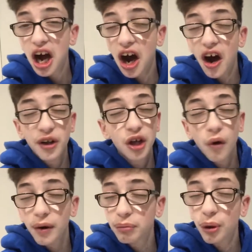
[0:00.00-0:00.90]
I know I
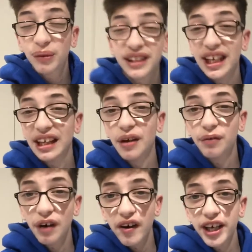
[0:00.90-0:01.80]
probably said that
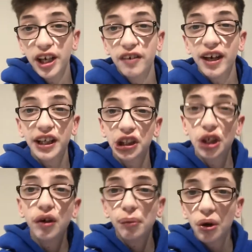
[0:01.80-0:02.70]
very incorrectly,
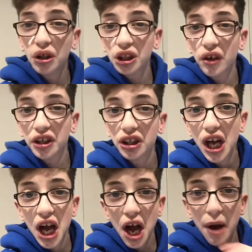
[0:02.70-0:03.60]
do apologise,
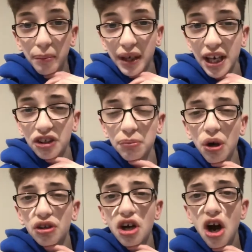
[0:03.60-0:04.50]
but yeah,
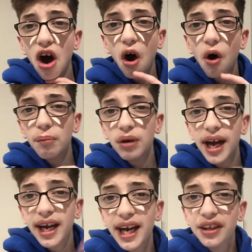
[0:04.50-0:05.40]
Spurs are playing
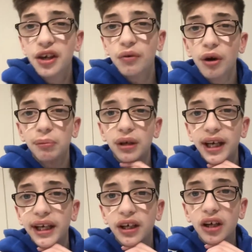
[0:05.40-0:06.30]
in the Europa
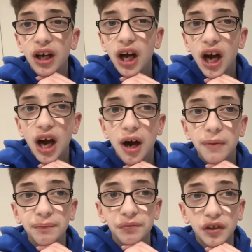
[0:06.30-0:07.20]
League.
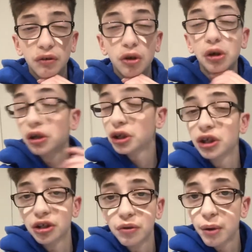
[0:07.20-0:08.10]

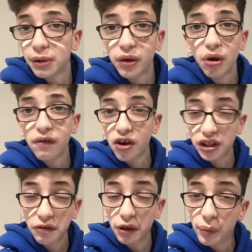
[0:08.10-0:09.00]
Europa League qualifiers,
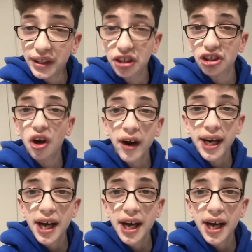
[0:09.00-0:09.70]
if we win tonight,